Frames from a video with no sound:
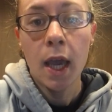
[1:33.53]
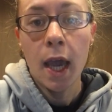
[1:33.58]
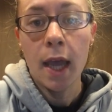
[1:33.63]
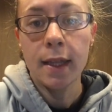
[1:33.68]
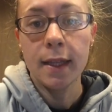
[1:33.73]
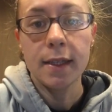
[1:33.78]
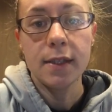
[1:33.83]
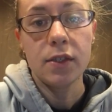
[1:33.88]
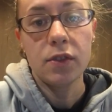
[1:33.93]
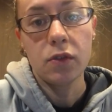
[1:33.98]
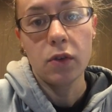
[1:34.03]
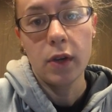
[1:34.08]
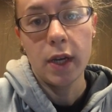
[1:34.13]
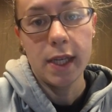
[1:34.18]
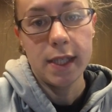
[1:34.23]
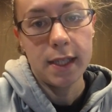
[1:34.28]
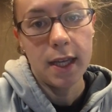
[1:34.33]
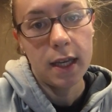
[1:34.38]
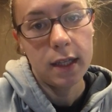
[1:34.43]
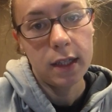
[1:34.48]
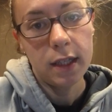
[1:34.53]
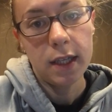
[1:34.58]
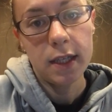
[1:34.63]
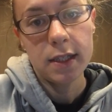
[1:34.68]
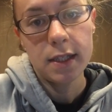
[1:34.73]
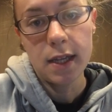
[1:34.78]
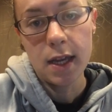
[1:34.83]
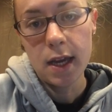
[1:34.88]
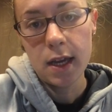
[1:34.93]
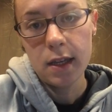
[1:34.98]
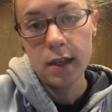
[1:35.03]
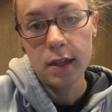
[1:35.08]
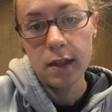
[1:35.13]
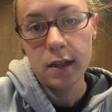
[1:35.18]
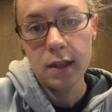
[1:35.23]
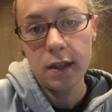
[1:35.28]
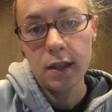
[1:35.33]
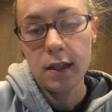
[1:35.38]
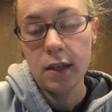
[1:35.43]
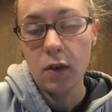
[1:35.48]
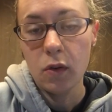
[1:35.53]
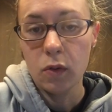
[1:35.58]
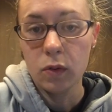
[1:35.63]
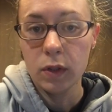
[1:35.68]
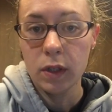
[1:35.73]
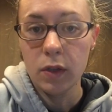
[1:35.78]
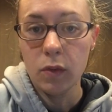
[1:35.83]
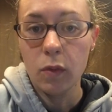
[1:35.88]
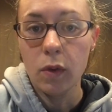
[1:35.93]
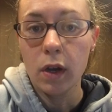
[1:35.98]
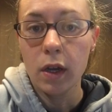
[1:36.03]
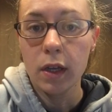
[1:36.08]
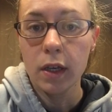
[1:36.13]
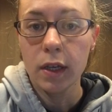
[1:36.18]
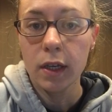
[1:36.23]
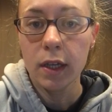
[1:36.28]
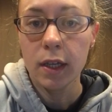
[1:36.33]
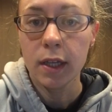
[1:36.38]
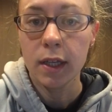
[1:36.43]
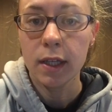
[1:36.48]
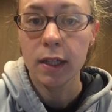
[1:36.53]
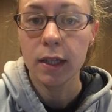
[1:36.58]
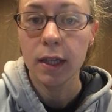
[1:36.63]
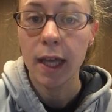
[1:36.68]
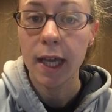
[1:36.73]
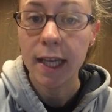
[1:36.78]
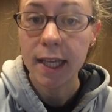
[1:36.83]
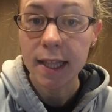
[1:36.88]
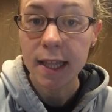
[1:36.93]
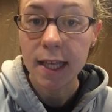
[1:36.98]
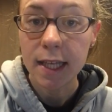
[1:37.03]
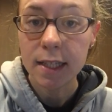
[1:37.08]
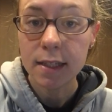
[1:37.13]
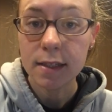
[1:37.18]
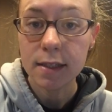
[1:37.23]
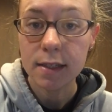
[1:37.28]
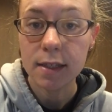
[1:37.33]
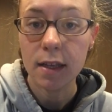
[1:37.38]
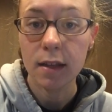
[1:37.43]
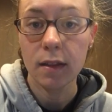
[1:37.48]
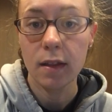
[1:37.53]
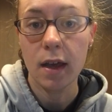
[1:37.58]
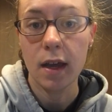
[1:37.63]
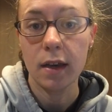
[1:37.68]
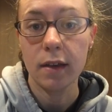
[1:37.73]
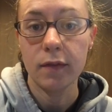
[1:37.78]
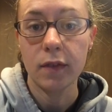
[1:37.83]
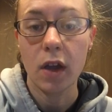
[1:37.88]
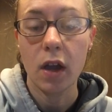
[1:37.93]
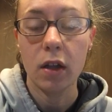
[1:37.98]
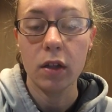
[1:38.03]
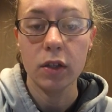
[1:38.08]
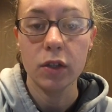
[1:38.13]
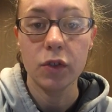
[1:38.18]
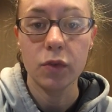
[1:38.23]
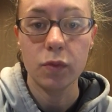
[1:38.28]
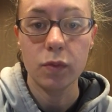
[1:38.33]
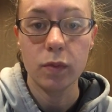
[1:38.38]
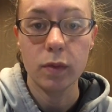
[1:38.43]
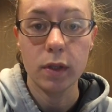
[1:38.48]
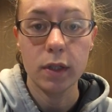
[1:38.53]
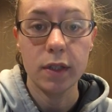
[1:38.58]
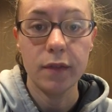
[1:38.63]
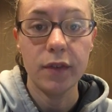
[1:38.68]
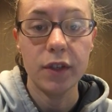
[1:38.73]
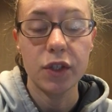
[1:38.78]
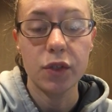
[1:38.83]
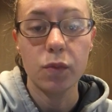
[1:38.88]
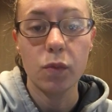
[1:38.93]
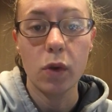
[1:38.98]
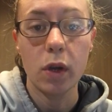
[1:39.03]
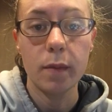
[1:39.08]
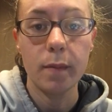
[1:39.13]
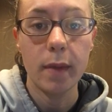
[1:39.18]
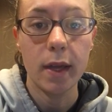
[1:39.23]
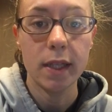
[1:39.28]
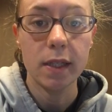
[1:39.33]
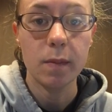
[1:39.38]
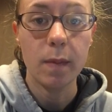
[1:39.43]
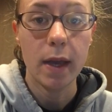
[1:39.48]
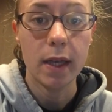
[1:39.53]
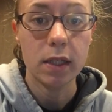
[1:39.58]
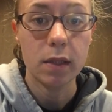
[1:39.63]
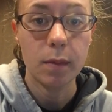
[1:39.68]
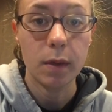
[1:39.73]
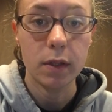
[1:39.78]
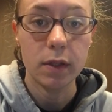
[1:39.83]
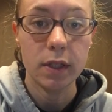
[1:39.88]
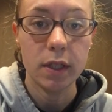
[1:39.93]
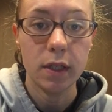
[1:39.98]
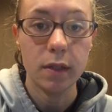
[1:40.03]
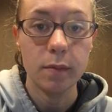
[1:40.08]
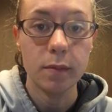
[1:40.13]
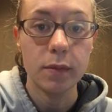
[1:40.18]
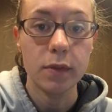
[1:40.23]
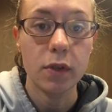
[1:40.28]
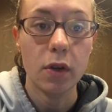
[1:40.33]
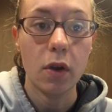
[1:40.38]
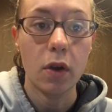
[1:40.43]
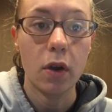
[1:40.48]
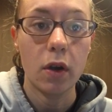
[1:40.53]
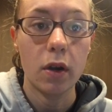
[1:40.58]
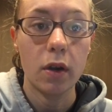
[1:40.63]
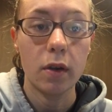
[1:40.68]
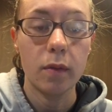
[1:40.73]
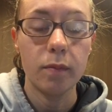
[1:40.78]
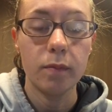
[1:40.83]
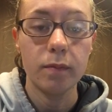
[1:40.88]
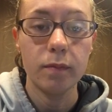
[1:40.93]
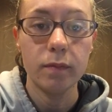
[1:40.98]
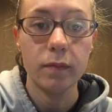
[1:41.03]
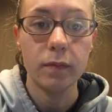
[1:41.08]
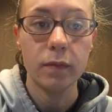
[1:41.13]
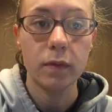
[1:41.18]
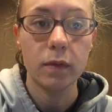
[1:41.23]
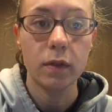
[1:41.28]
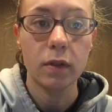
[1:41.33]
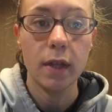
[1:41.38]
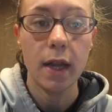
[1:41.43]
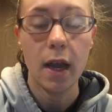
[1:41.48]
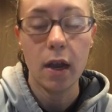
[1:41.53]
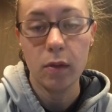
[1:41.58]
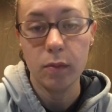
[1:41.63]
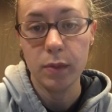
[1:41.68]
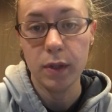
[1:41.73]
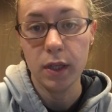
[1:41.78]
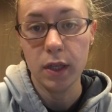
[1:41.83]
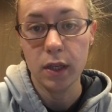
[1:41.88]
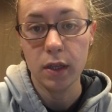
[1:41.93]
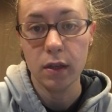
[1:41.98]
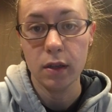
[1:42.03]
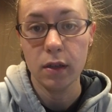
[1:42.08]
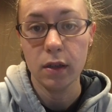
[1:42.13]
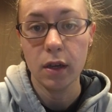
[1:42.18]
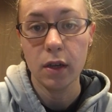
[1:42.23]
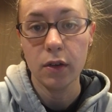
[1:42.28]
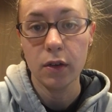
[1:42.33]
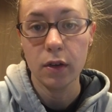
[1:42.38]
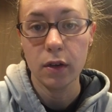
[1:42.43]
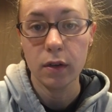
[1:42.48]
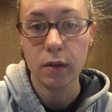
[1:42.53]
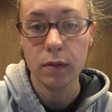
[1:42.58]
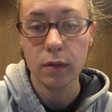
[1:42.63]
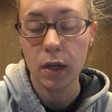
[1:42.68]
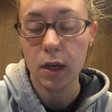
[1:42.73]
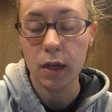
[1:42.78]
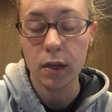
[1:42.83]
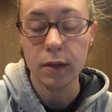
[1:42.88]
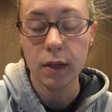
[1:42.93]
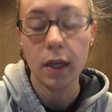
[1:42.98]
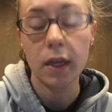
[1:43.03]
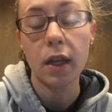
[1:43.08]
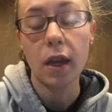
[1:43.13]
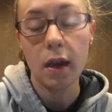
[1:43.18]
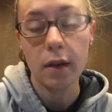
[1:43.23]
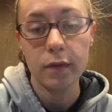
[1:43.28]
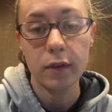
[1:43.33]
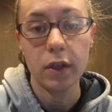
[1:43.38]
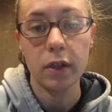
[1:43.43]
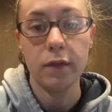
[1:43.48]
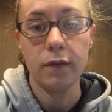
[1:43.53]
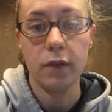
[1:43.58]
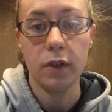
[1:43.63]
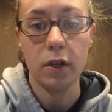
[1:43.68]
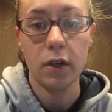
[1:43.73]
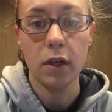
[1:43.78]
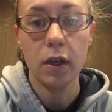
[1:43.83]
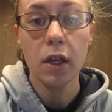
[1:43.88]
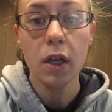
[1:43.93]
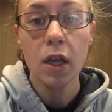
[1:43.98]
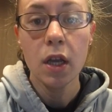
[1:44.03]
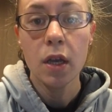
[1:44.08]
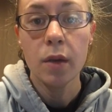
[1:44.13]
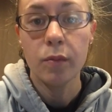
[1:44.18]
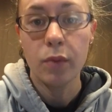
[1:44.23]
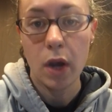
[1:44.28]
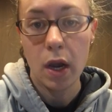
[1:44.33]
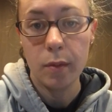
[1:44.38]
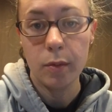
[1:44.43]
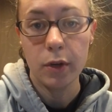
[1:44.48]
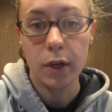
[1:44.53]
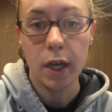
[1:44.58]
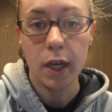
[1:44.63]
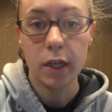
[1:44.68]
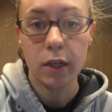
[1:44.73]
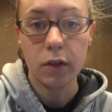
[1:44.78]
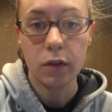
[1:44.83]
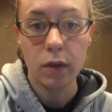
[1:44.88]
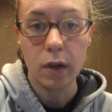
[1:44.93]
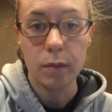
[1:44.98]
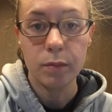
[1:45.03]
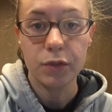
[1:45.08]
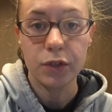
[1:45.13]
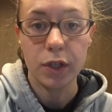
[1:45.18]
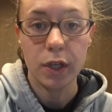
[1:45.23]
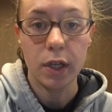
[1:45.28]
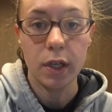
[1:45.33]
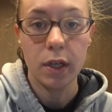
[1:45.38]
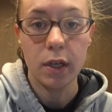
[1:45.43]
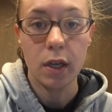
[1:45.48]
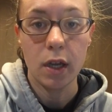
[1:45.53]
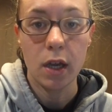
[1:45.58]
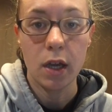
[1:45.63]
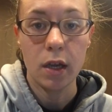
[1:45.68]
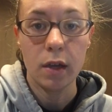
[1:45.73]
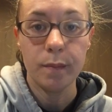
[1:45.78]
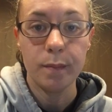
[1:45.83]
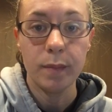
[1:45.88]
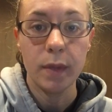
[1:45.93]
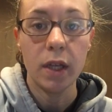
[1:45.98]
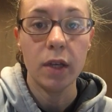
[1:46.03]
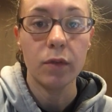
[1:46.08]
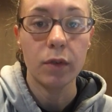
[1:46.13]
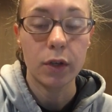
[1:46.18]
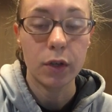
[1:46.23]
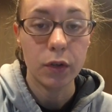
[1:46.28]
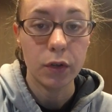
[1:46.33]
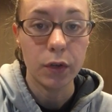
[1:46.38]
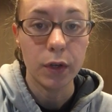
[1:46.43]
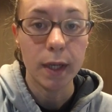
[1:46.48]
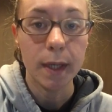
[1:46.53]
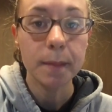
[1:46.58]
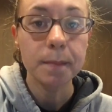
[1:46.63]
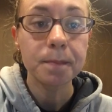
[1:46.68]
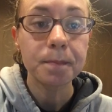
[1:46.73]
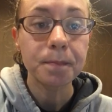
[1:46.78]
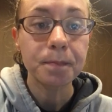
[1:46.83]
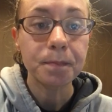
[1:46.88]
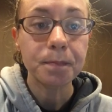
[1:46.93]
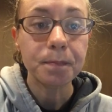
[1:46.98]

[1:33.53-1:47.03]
And this story, sadly, is not the only one like this. A lot of college Division I men's basketball teams are now being uncovered for bribery and corruption in recruiting.